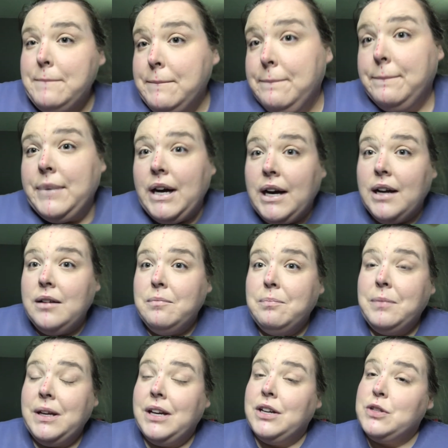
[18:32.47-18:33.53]
But
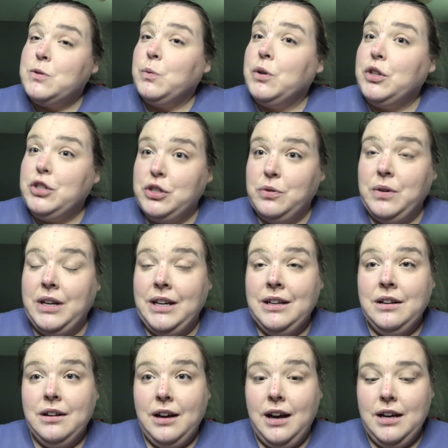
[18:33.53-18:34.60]
because we're doing
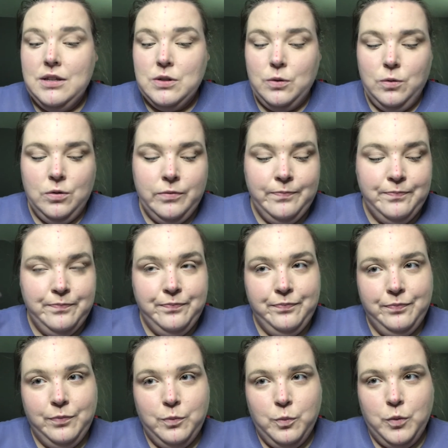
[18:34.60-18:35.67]
high school,
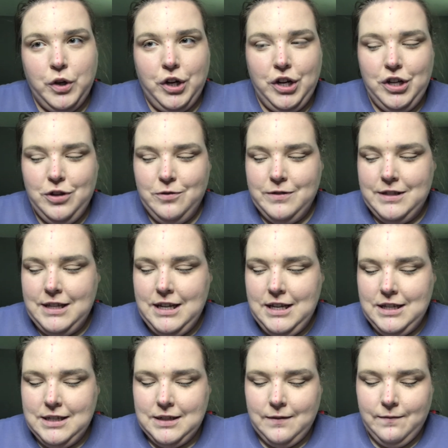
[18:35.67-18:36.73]
we're going to use
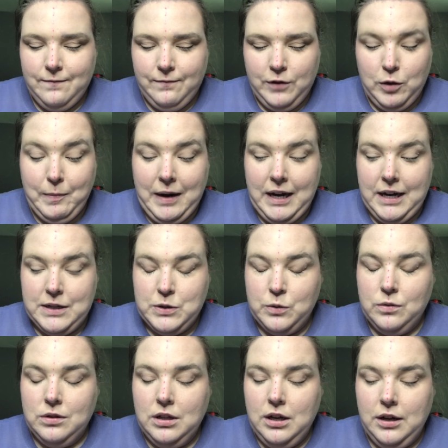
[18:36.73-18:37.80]
these for my high
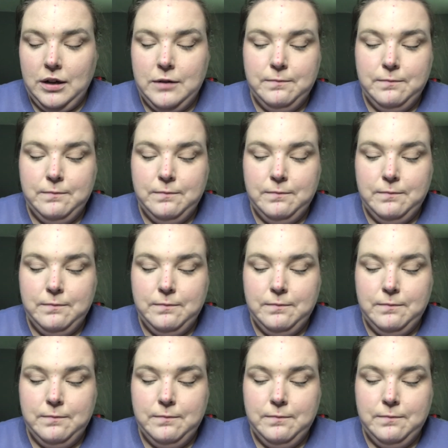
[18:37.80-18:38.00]
school look.